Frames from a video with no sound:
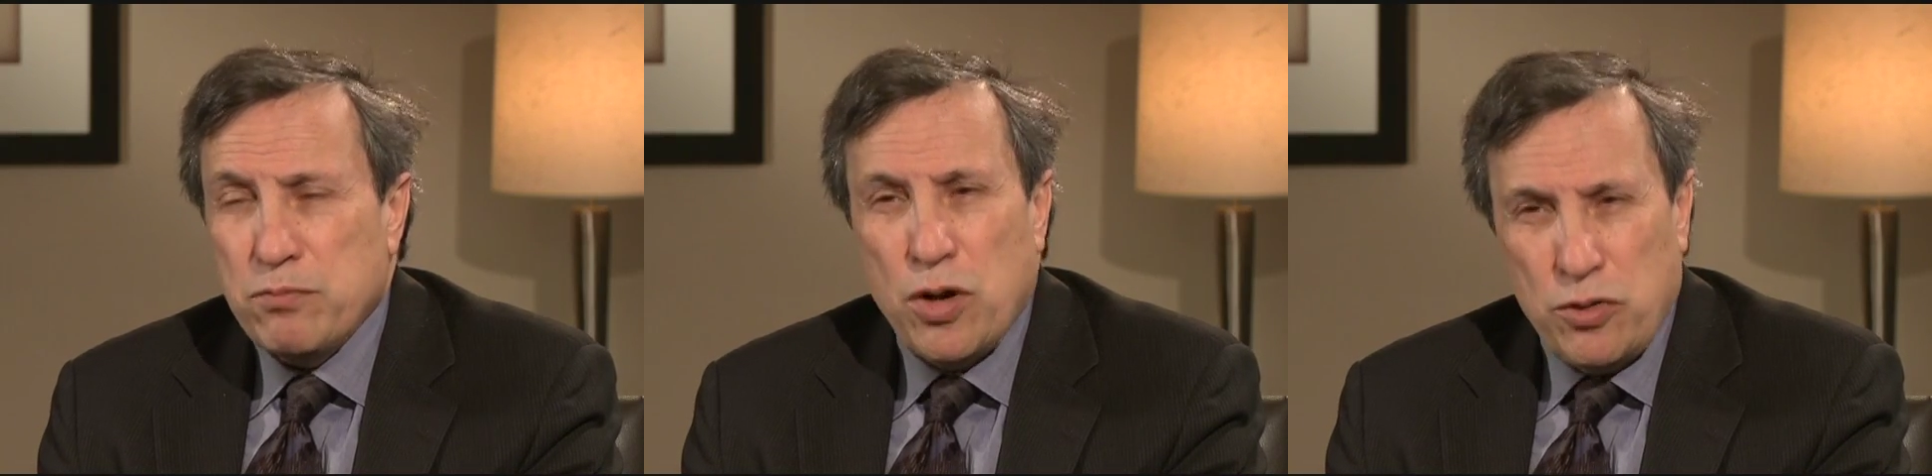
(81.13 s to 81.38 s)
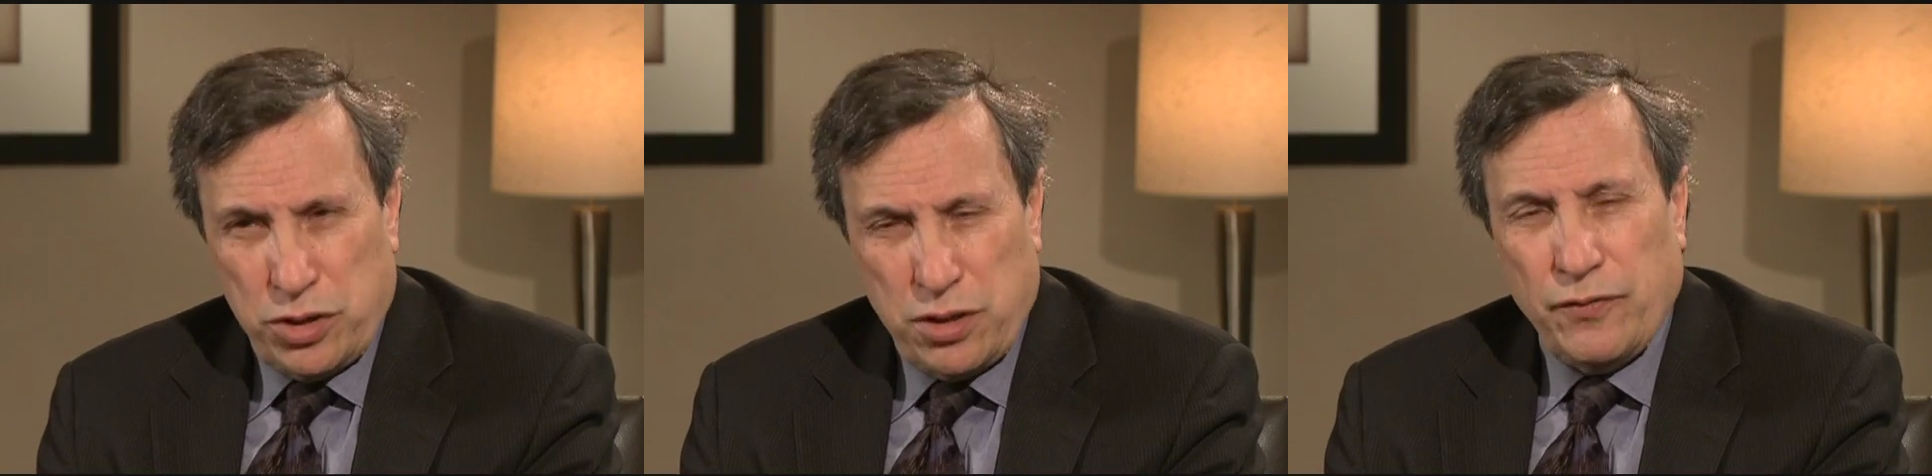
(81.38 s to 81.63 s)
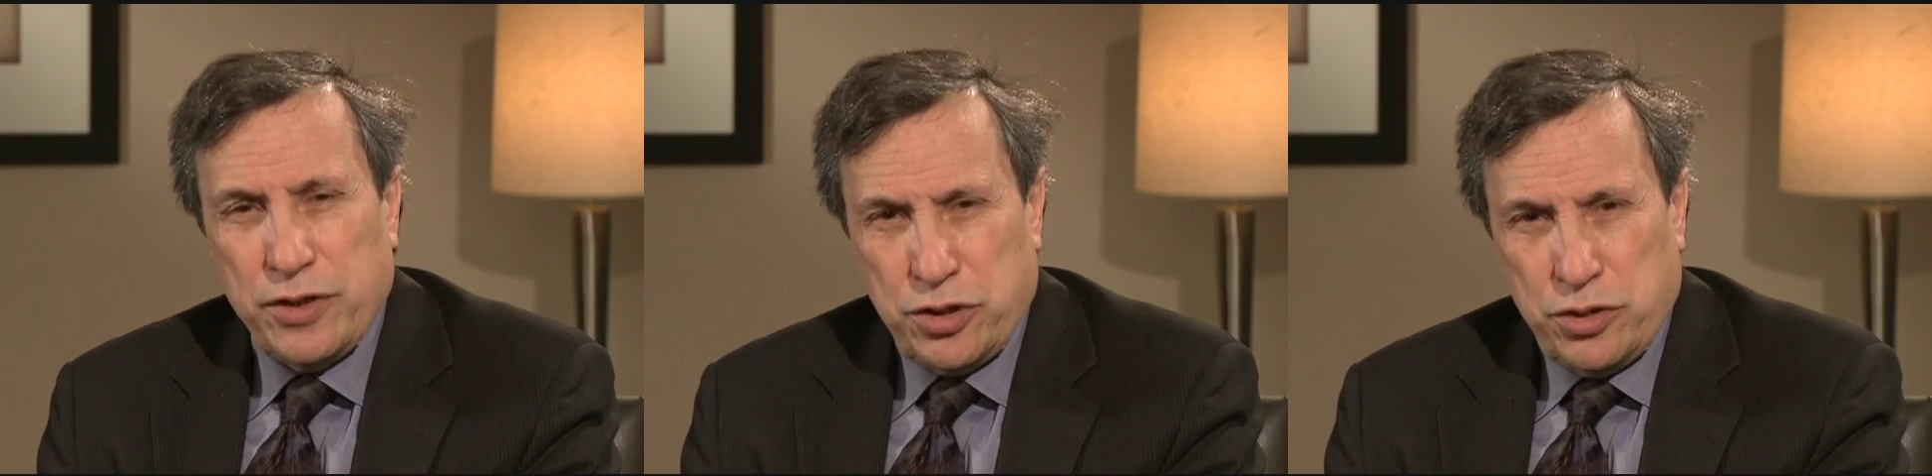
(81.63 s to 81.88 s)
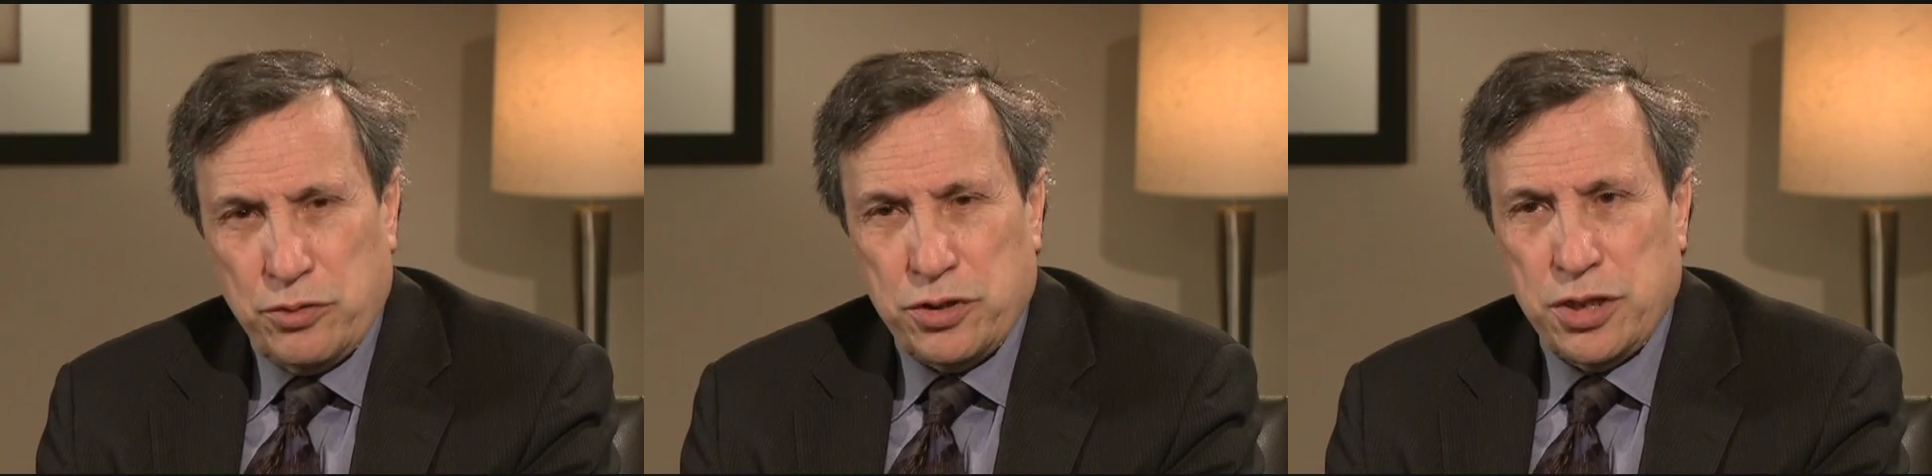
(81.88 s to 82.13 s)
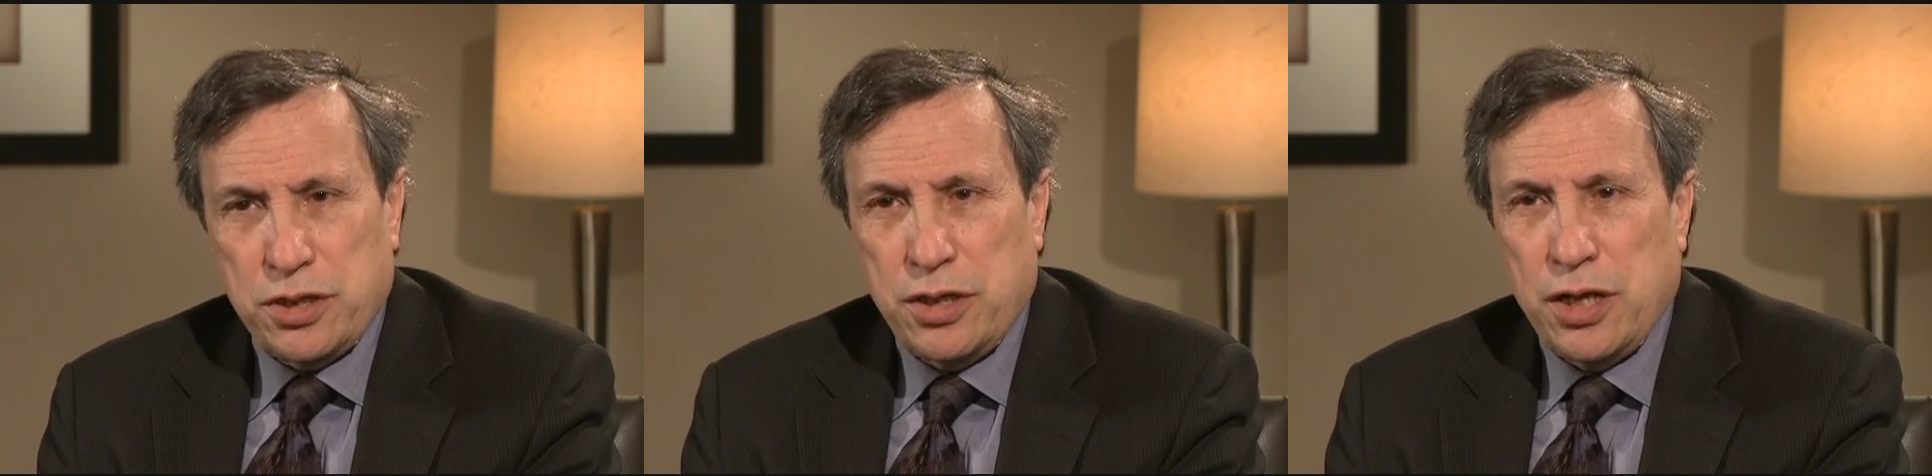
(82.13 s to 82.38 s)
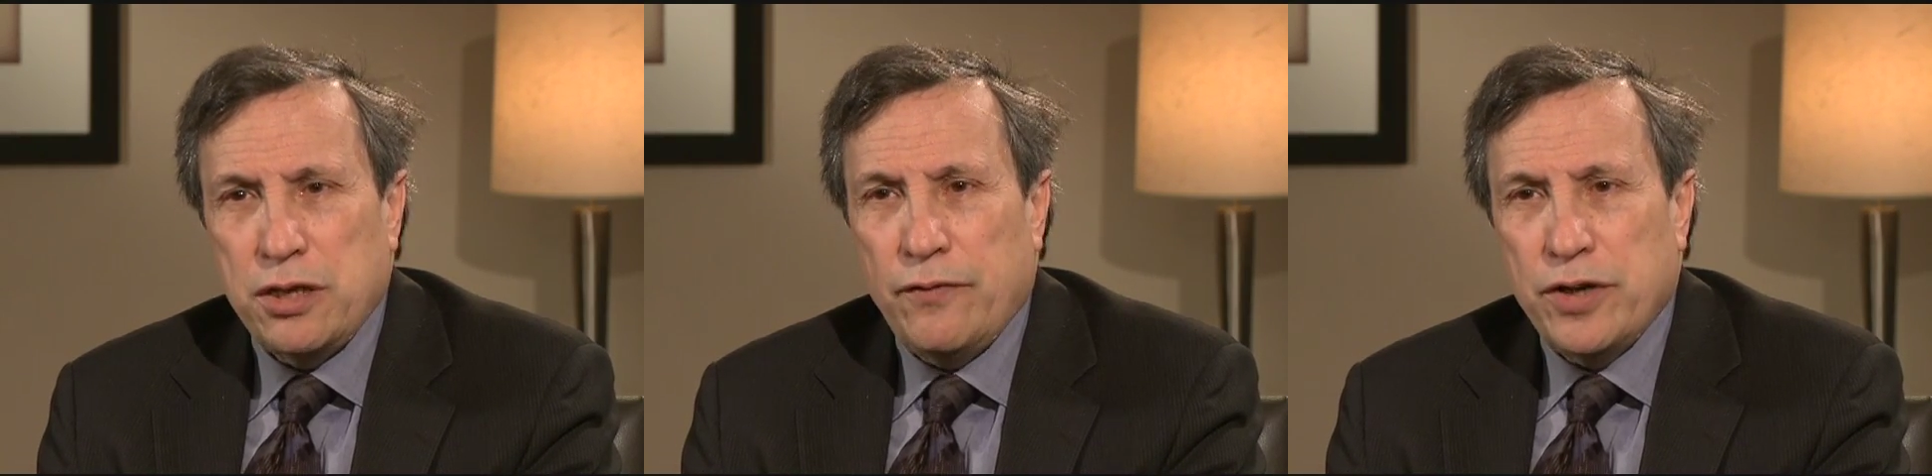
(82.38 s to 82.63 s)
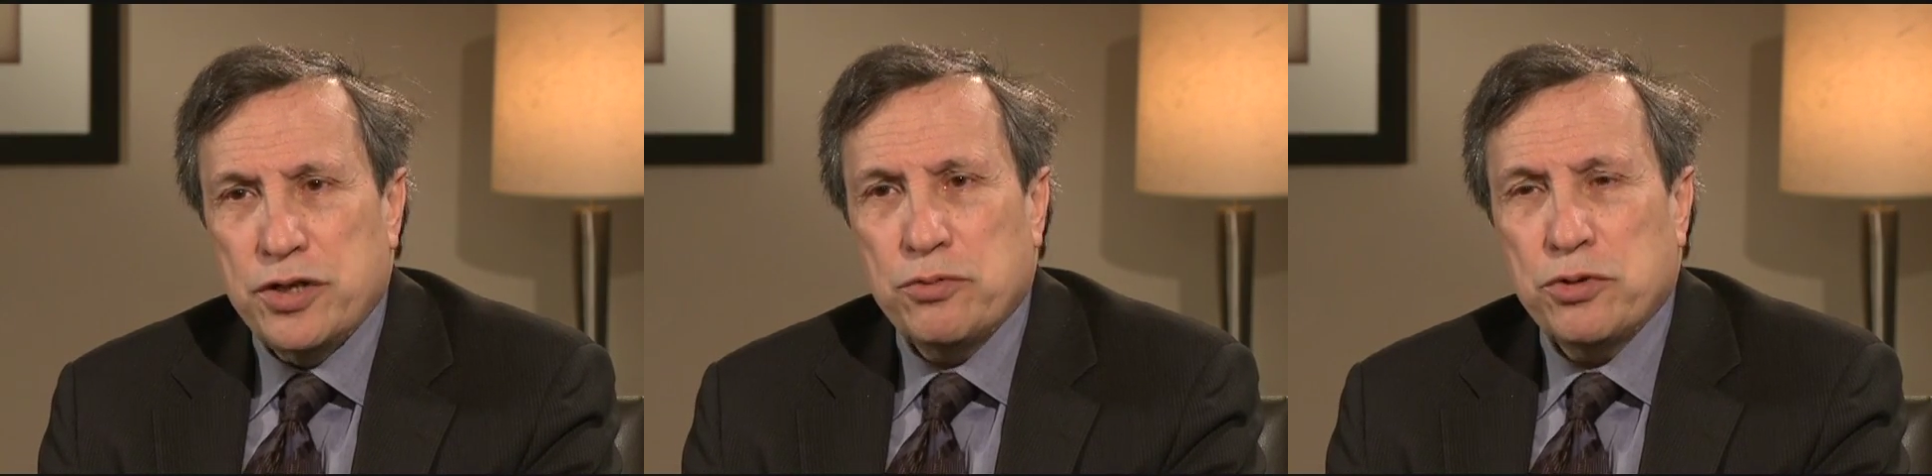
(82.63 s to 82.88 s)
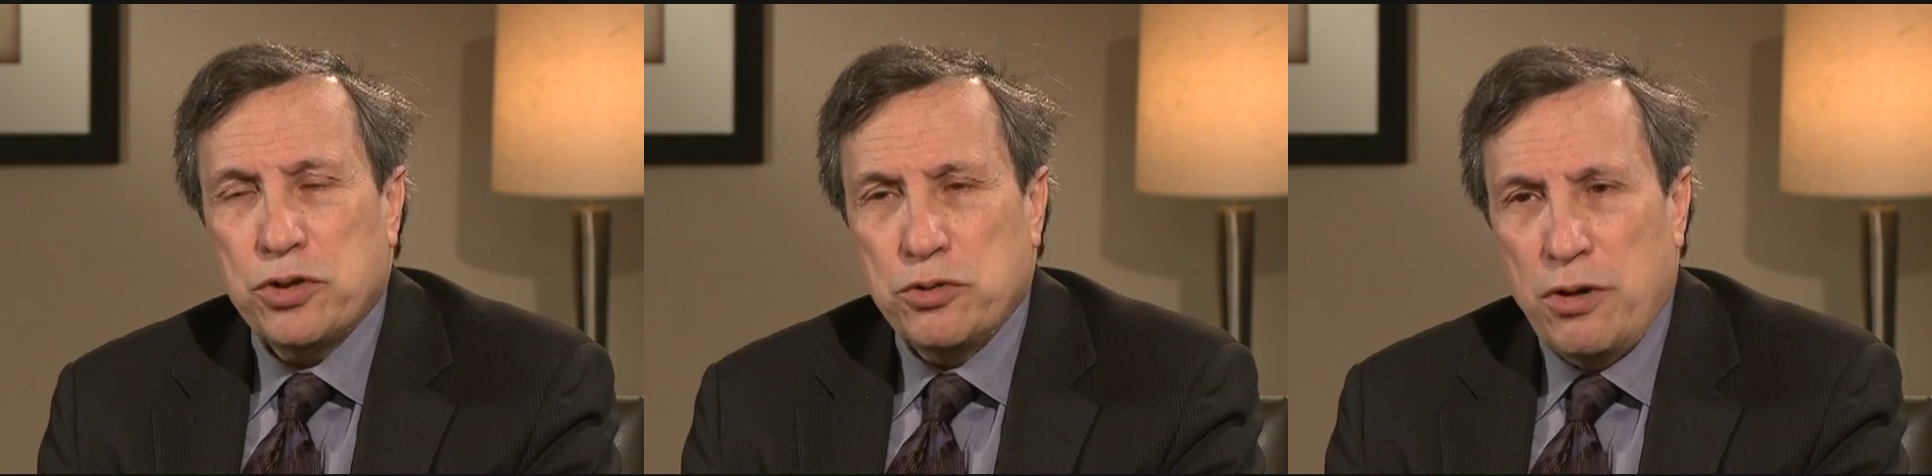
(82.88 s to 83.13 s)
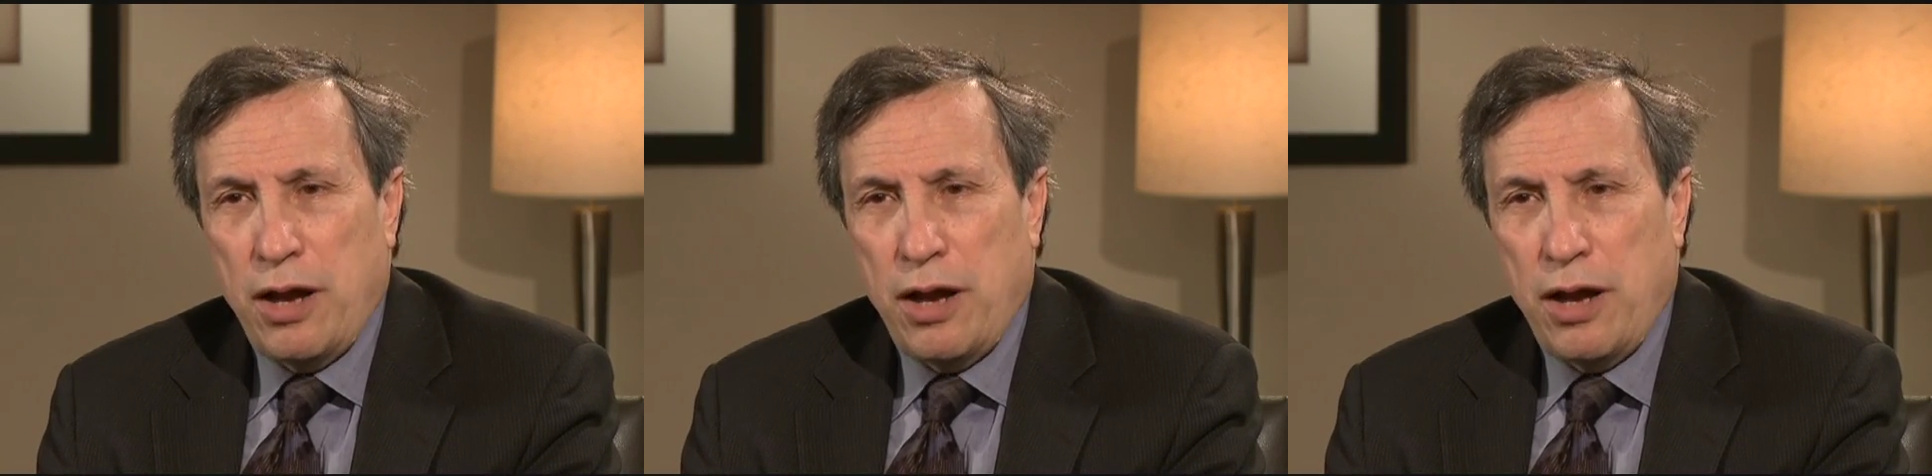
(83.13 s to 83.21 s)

most of its use in individuals who